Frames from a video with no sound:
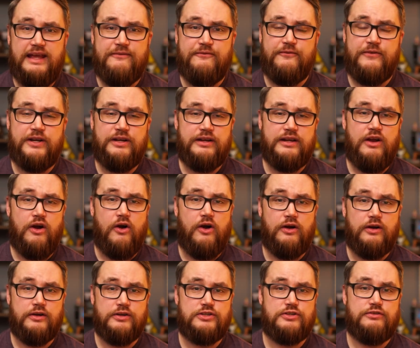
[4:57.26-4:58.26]
that very
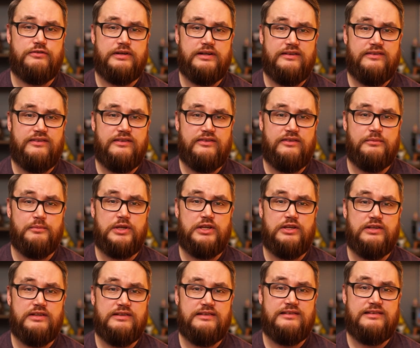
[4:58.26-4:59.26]
harsh criticism
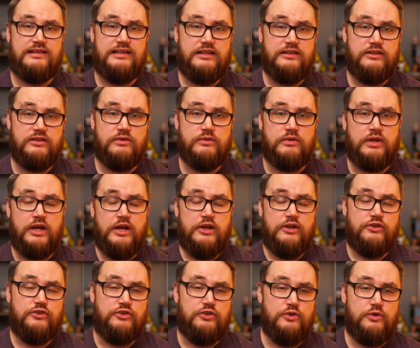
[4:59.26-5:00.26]
continued
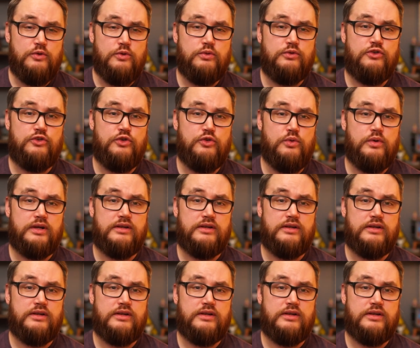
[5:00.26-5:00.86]
due to